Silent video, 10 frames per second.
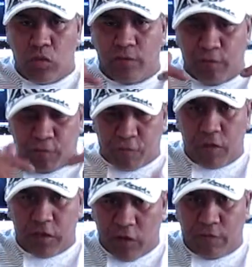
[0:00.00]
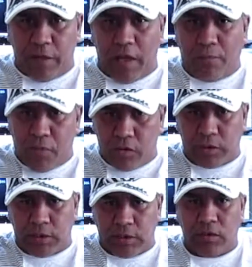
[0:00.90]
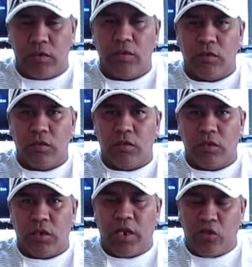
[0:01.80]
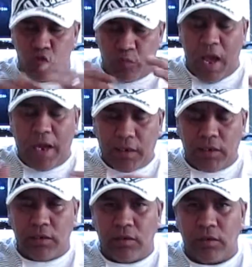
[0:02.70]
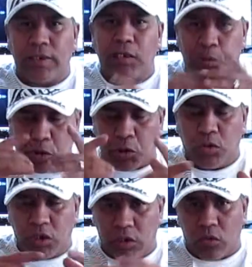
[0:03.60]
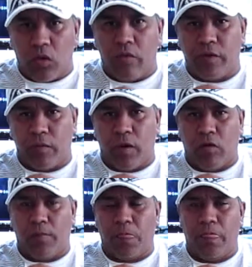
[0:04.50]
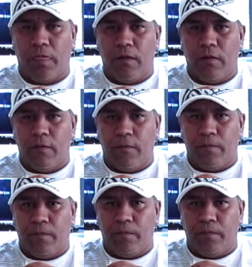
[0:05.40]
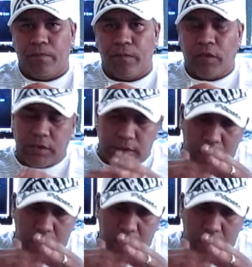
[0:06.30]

in front of that person and you battling, that's what you need to worry about. Because